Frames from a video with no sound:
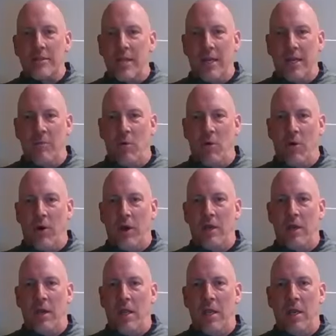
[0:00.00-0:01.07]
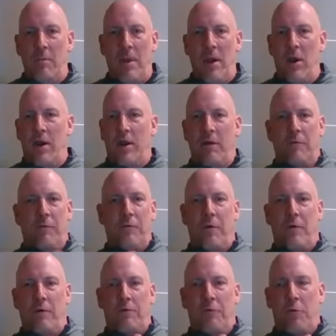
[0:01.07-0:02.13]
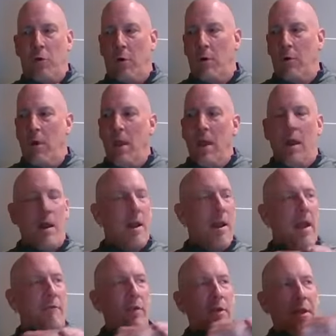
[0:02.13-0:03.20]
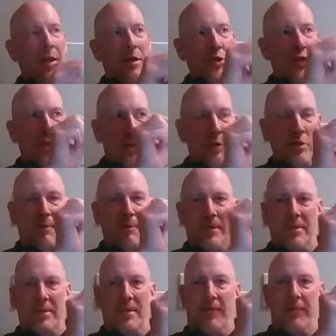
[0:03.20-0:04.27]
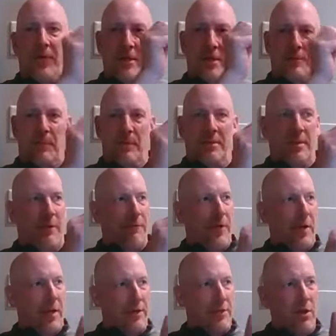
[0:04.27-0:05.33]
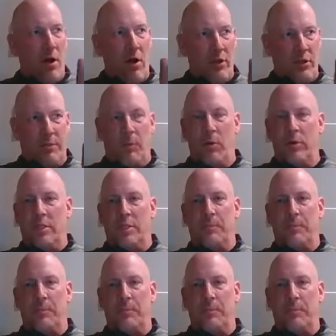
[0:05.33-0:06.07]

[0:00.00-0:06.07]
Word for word: anymore in, in America for, America everything is so everything specific, is specific. It's all sports